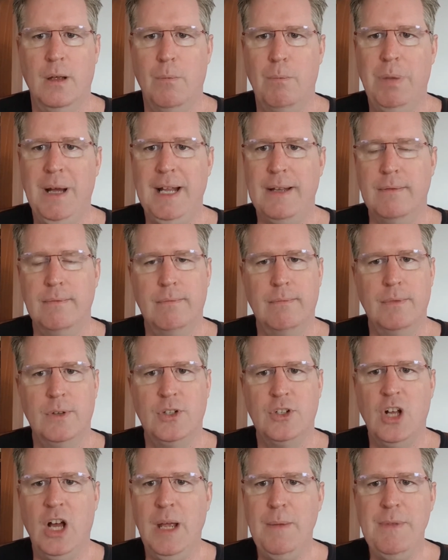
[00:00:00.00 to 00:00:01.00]
But
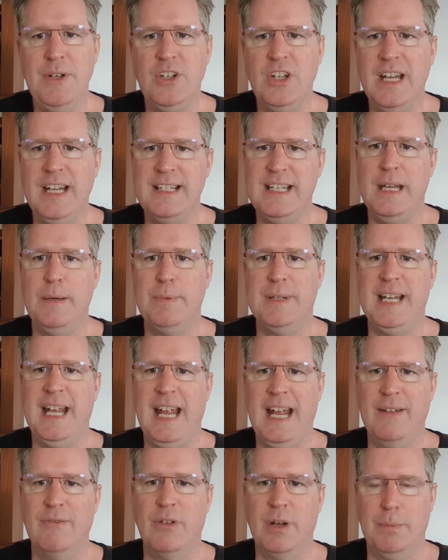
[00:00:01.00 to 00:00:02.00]
time and chance happen
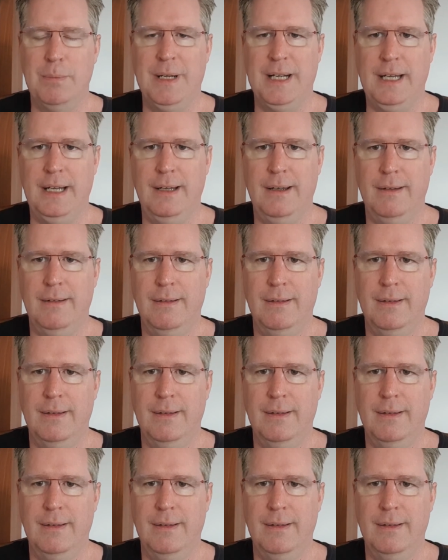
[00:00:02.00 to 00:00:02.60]
to everybody.